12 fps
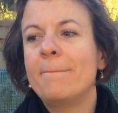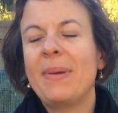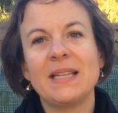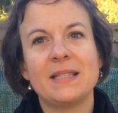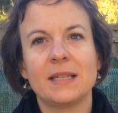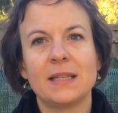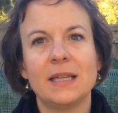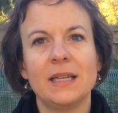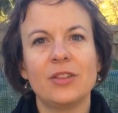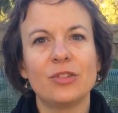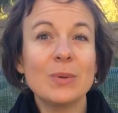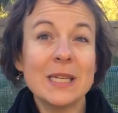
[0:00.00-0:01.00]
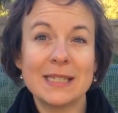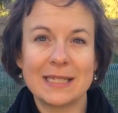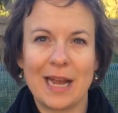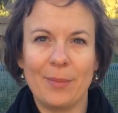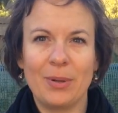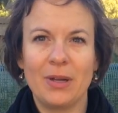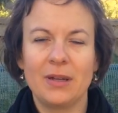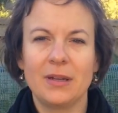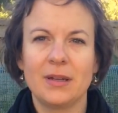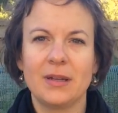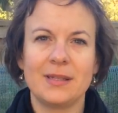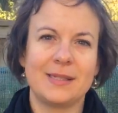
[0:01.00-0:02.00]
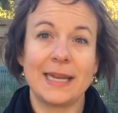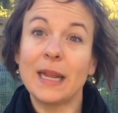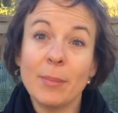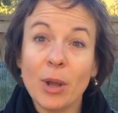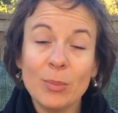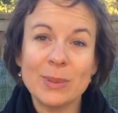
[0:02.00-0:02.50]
basically 3-step. Stay in my